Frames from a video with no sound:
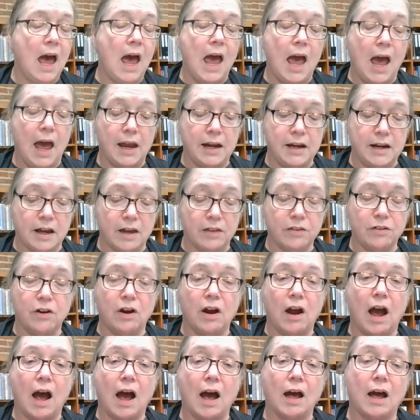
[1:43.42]

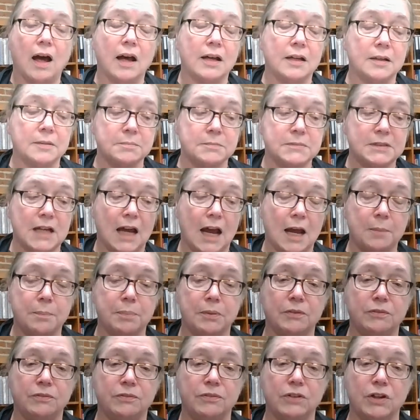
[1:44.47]
Another type
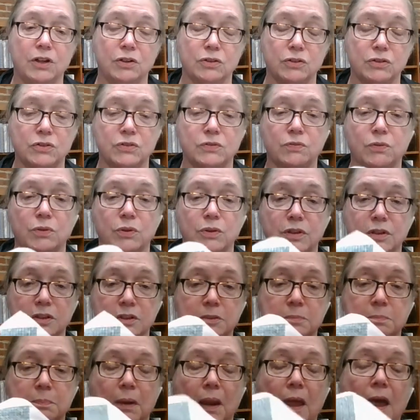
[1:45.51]
of use for
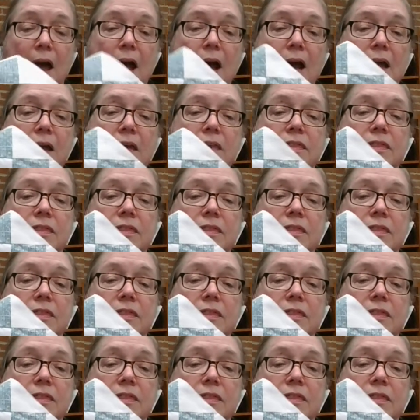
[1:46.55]
this block